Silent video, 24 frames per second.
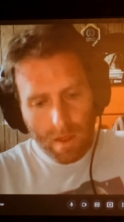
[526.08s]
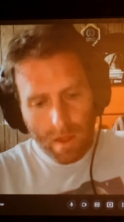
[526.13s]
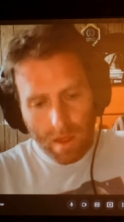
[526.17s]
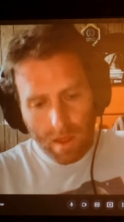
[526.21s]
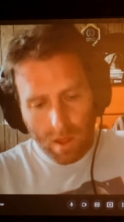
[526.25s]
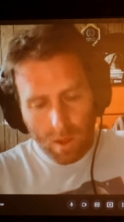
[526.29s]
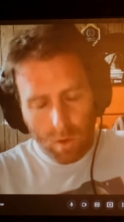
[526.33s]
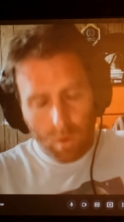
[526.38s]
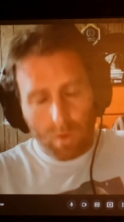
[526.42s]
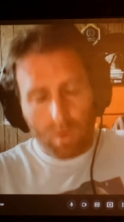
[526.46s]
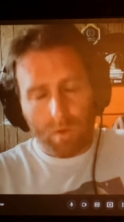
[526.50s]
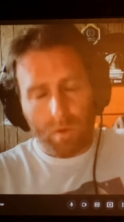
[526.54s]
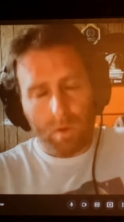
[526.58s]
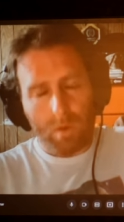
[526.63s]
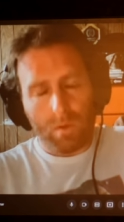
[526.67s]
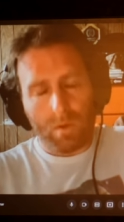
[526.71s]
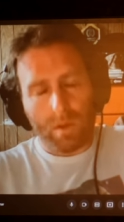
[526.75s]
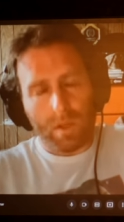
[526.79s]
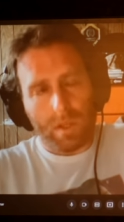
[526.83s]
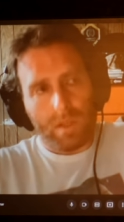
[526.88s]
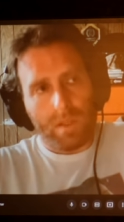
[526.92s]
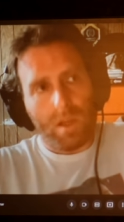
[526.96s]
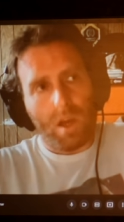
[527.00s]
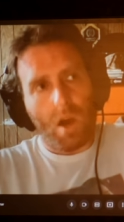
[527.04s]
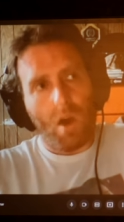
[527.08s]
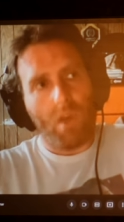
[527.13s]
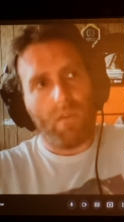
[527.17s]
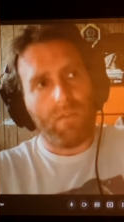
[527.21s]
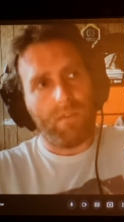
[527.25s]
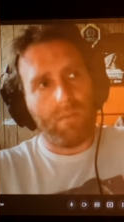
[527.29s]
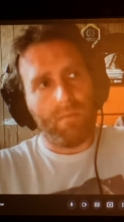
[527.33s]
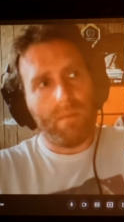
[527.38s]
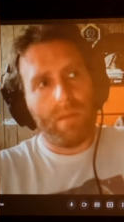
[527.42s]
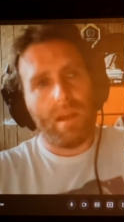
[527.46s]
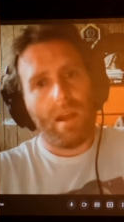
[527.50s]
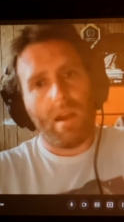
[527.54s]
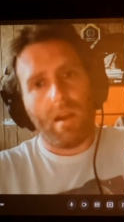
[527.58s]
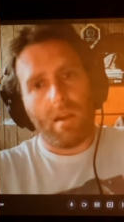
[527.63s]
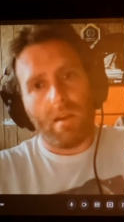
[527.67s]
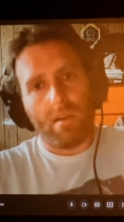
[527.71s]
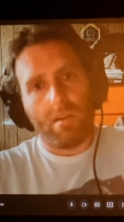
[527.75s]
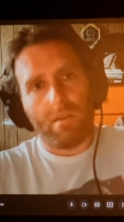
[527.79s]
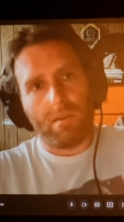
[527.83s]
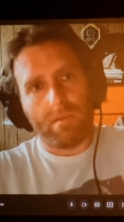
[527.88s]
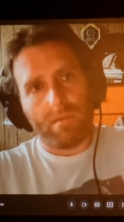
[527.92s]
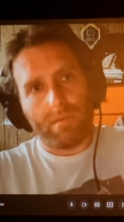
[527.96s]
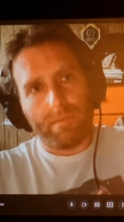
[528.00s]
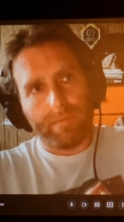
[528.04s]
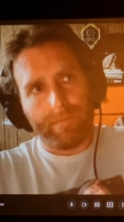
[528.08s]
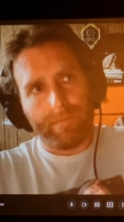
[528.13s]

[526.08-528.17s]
You, you can tell from their,